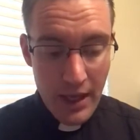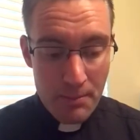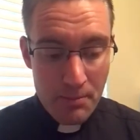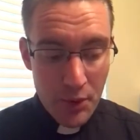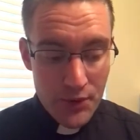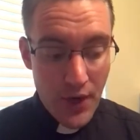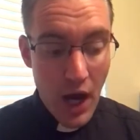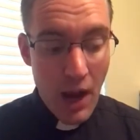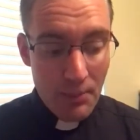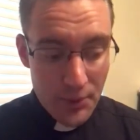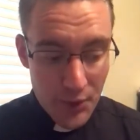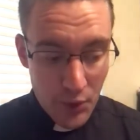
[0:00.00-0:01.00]
puts
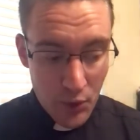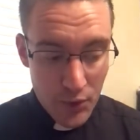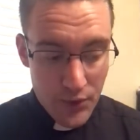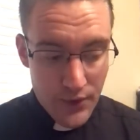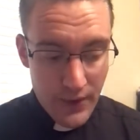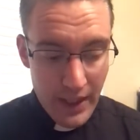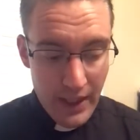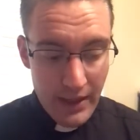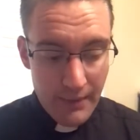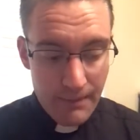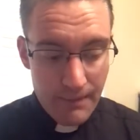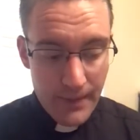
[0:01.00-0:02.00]
obstacles
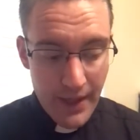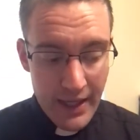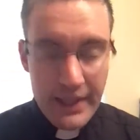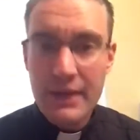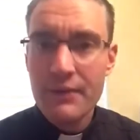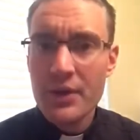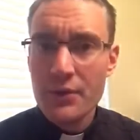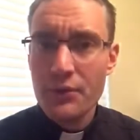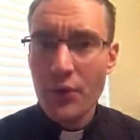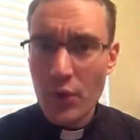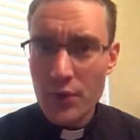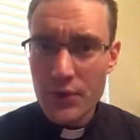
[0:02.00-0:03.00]
and
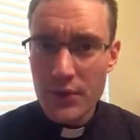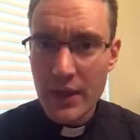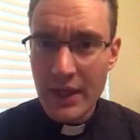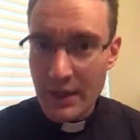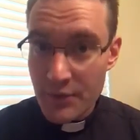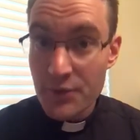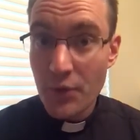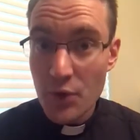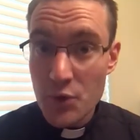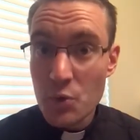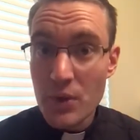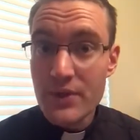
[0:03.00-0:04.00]
gives
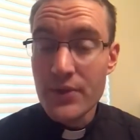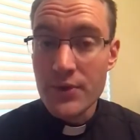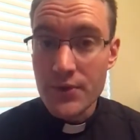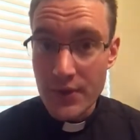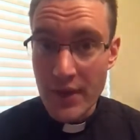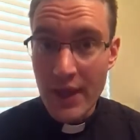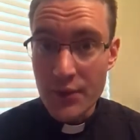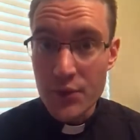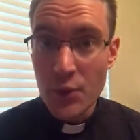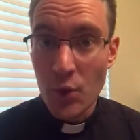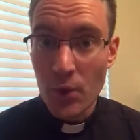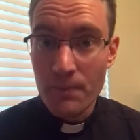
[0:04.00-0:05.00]
false reasons to that
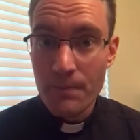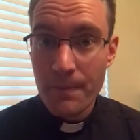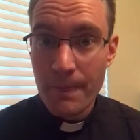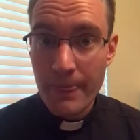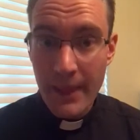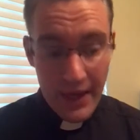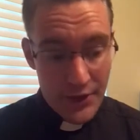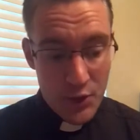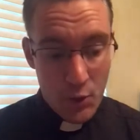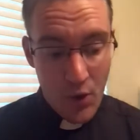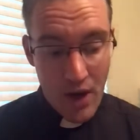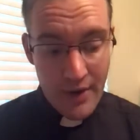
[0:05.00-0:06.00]
soul as
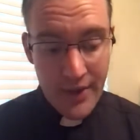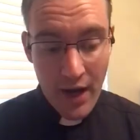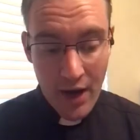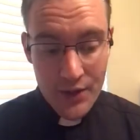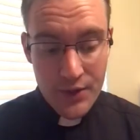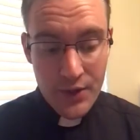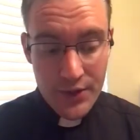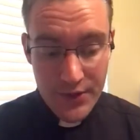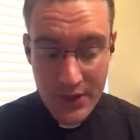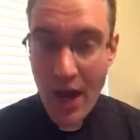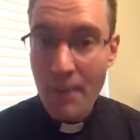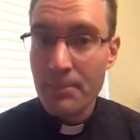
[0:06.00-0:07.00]
to why they ought to
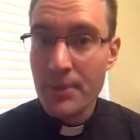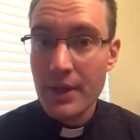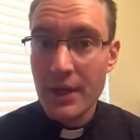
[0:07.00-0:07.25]
stop